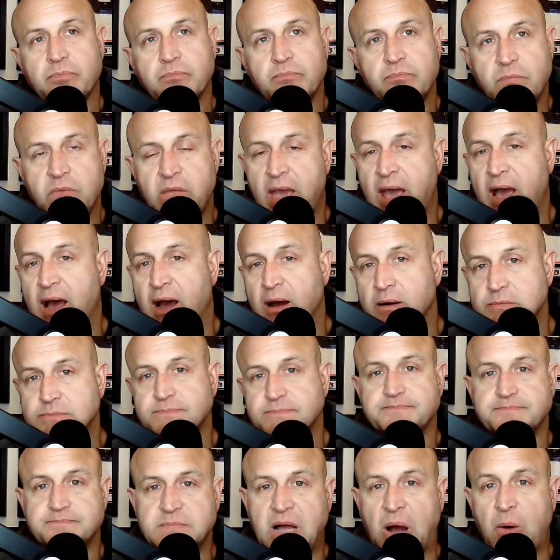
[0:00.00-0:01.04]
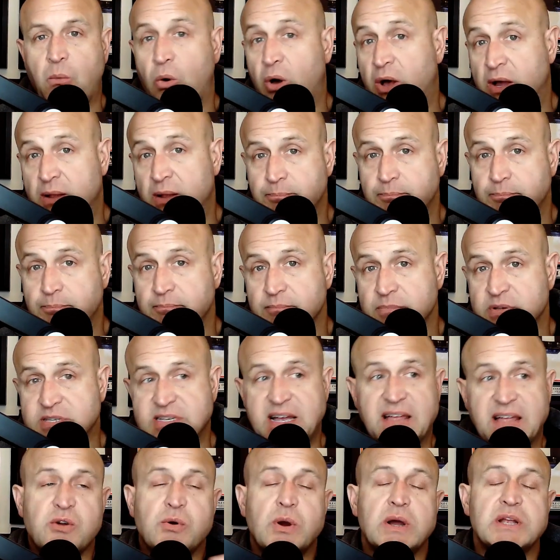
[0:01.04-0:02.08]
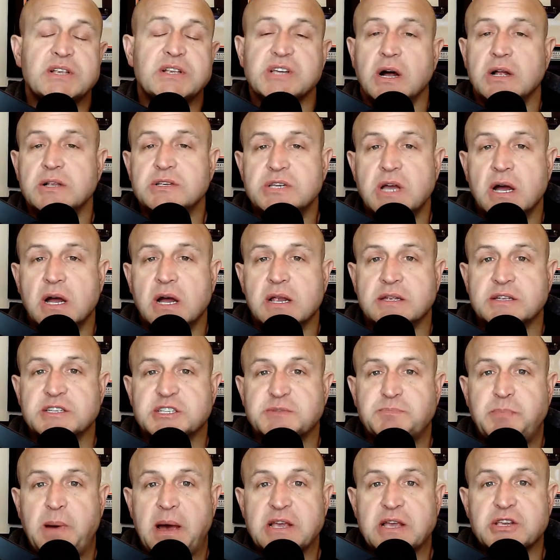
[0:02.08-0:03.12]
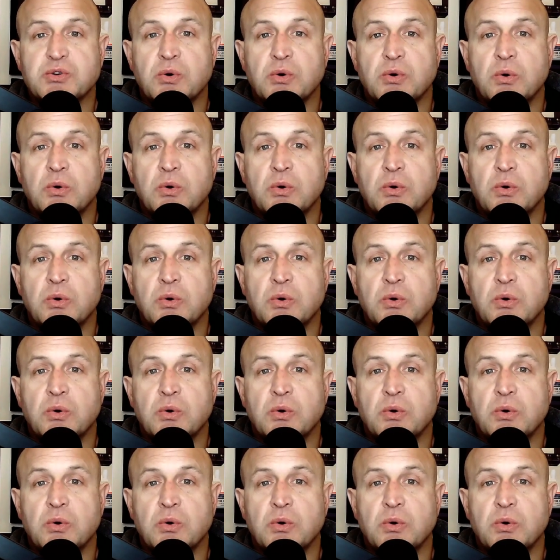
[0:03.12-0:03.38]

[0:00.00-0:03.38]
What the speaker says: Yeah, I would. Because I think Quinshon Judkins special.